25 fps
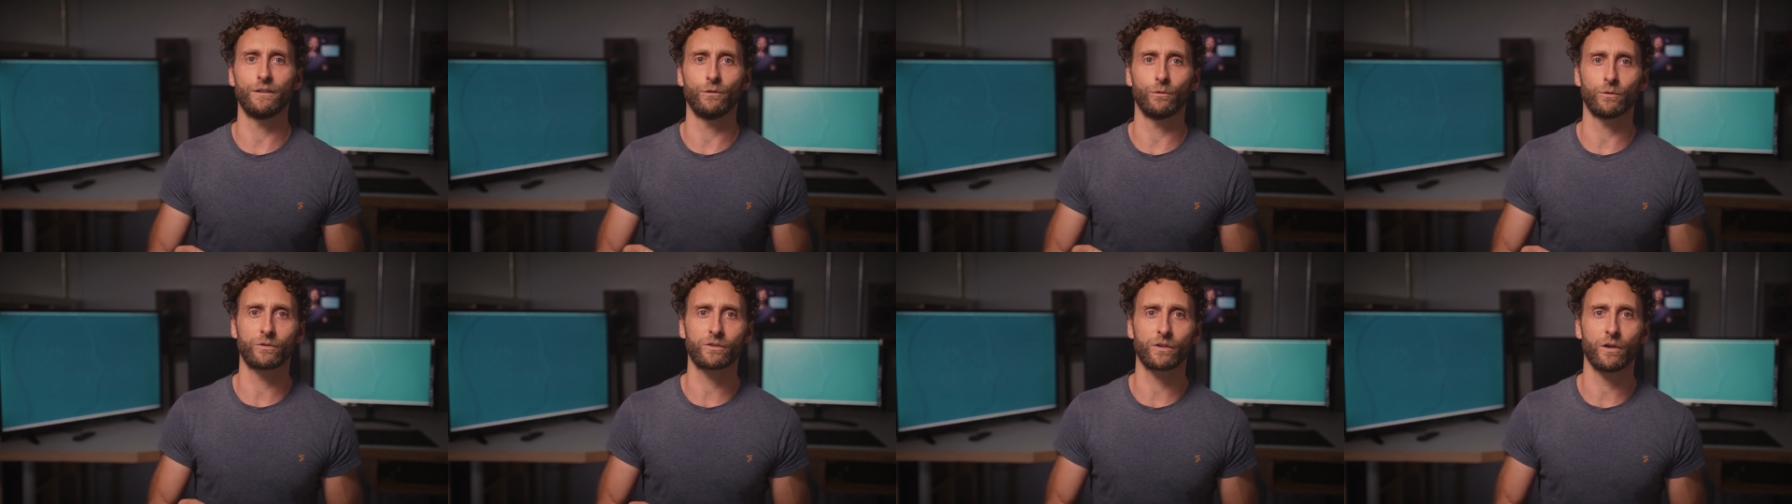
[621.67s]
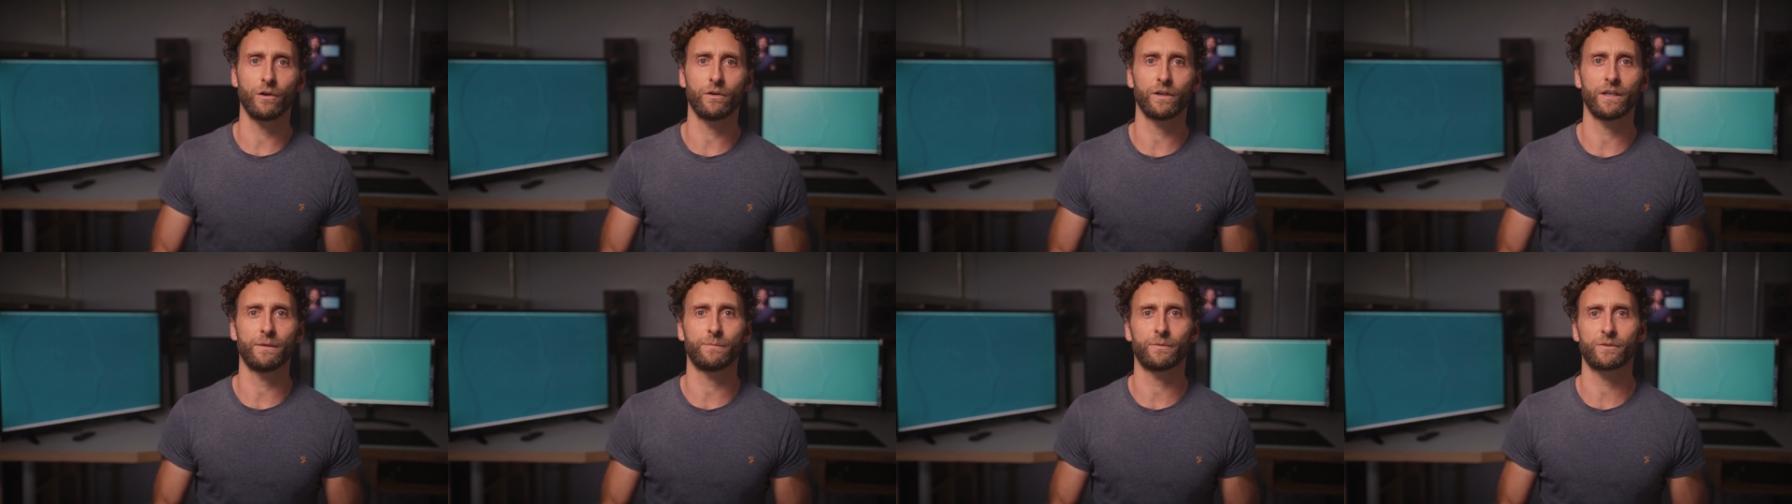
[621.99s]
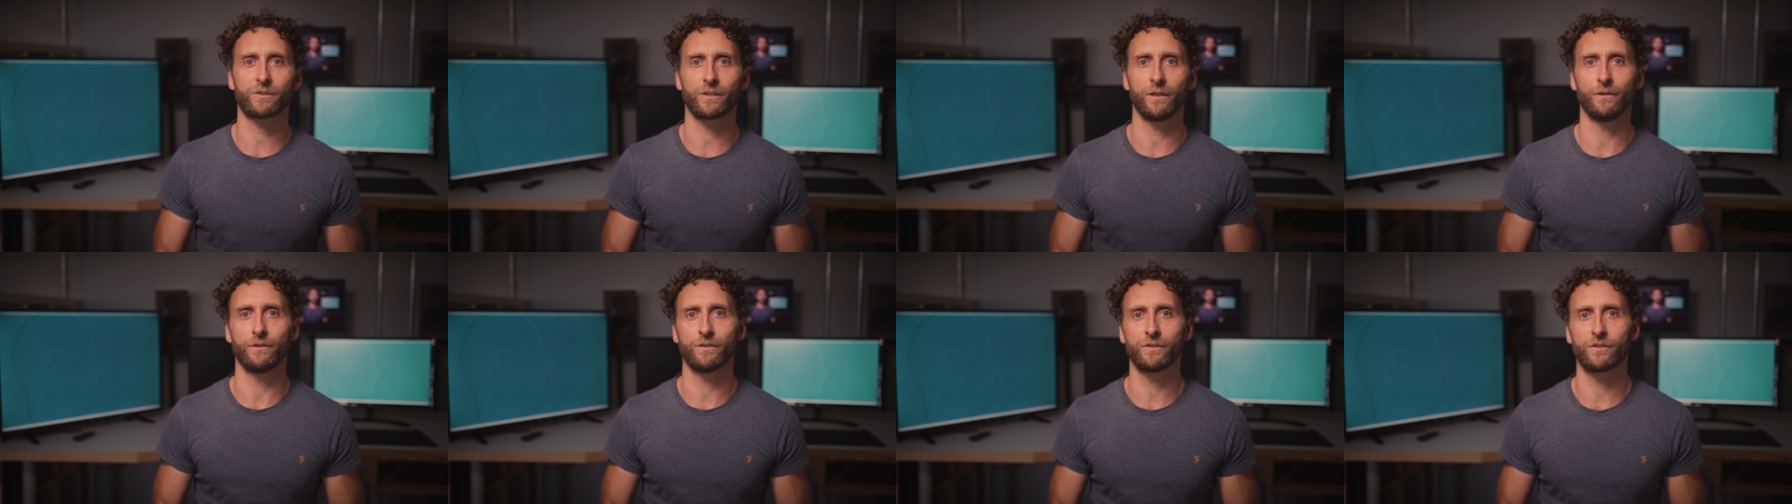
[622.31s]
your target
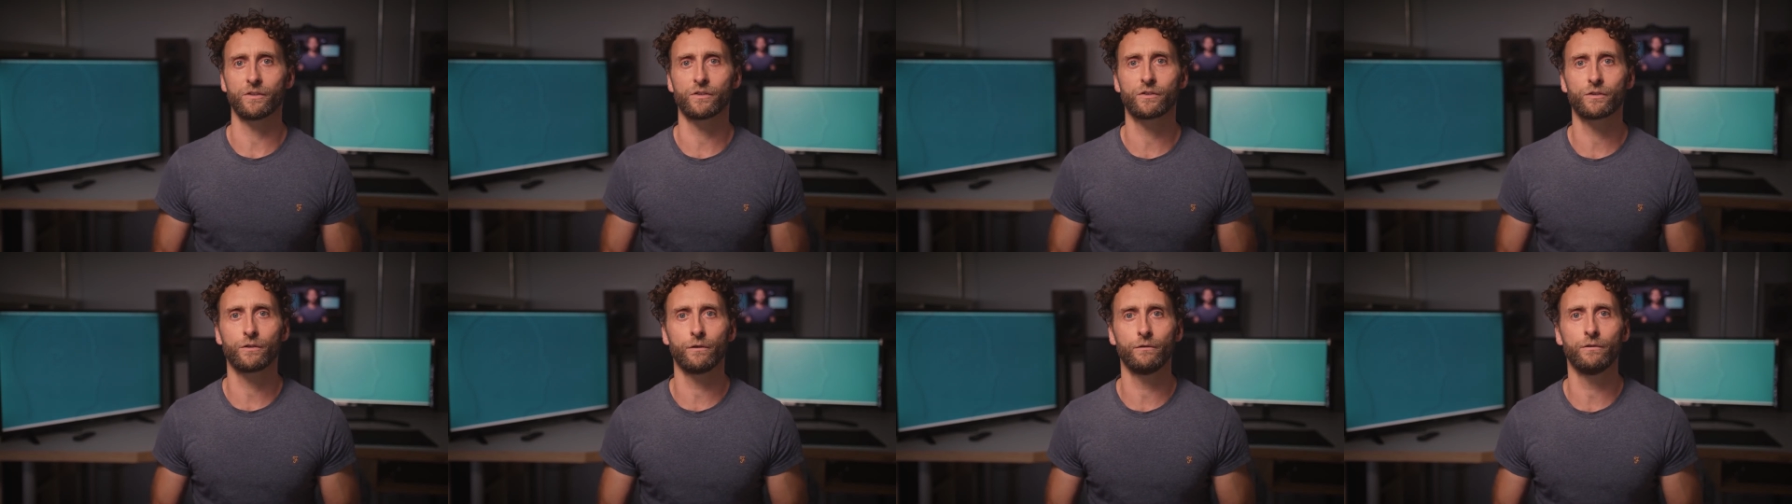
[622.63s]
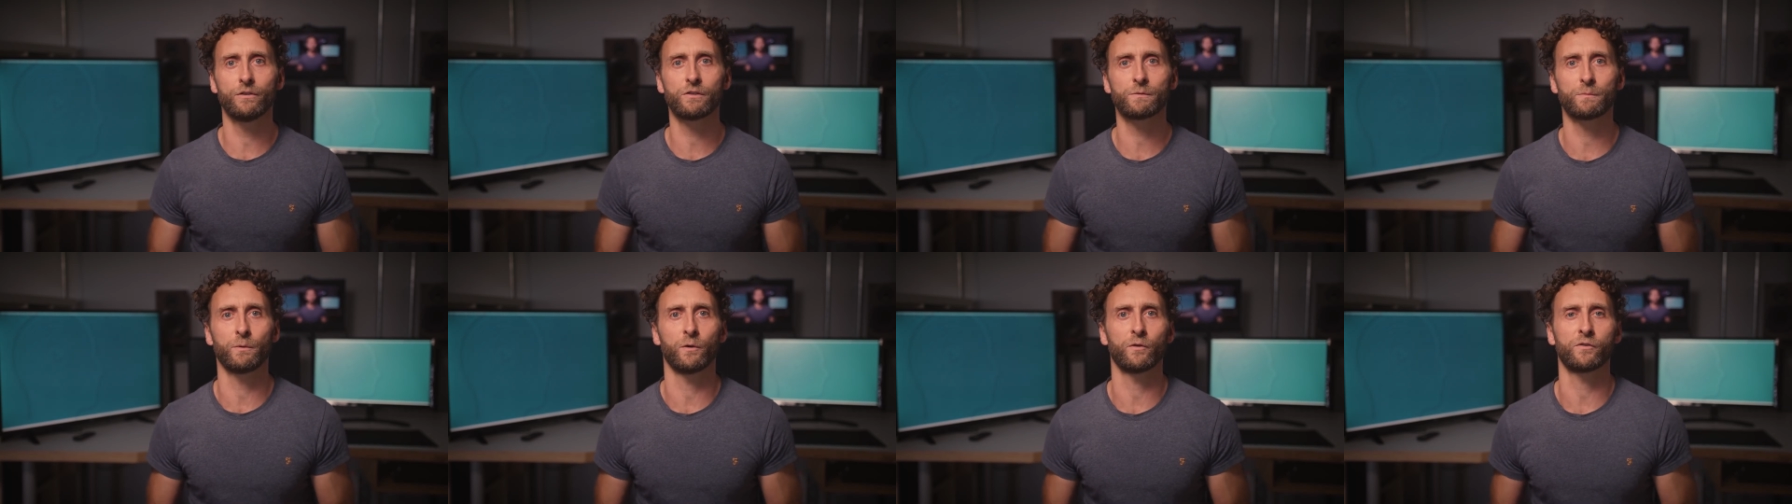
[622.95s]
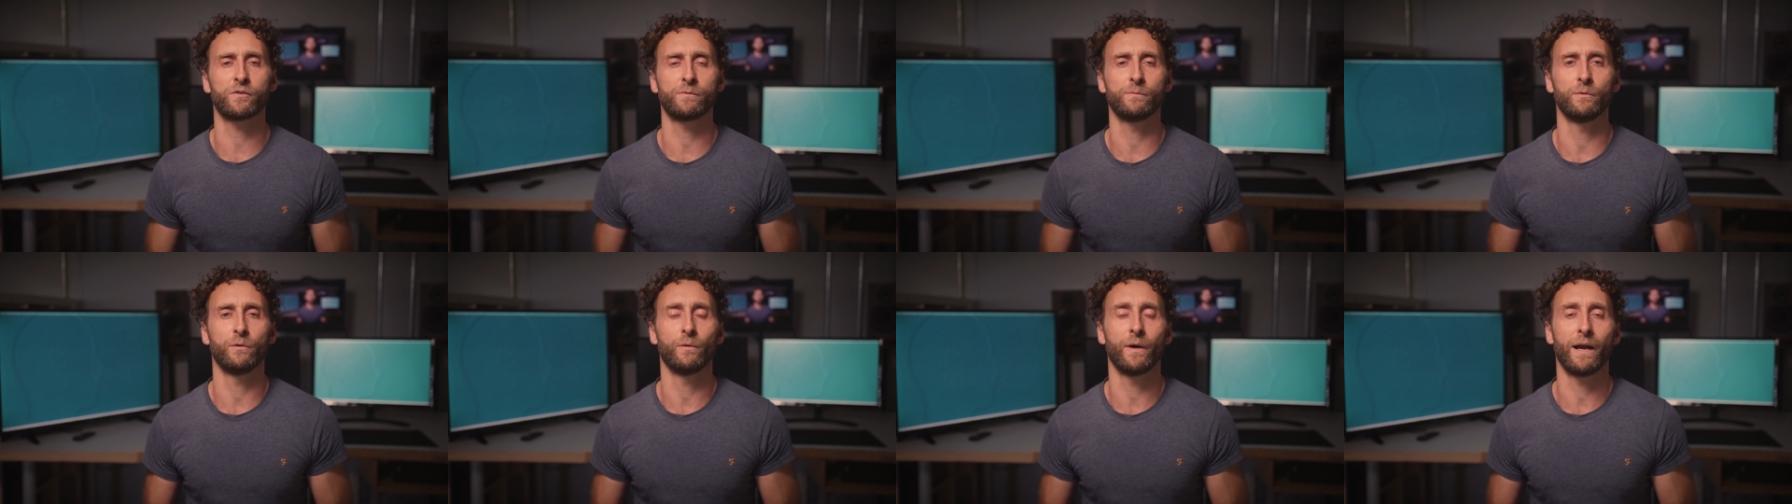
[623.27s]
personas as soon as
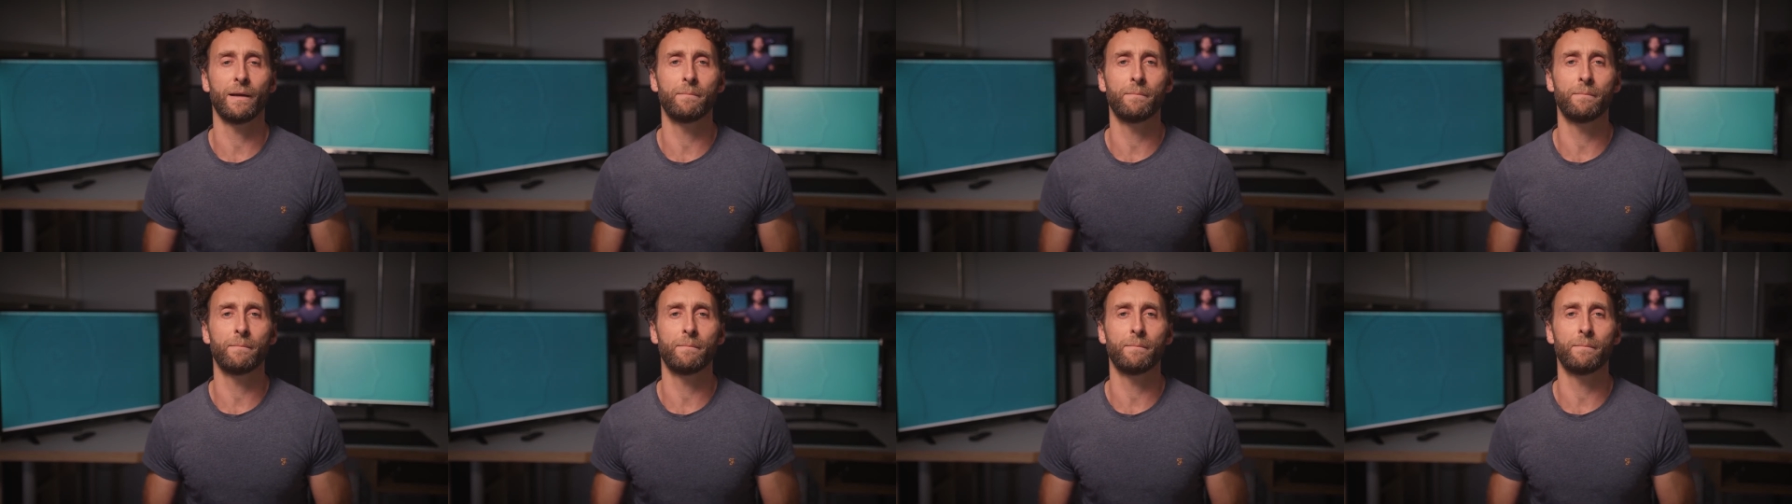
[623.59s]
possible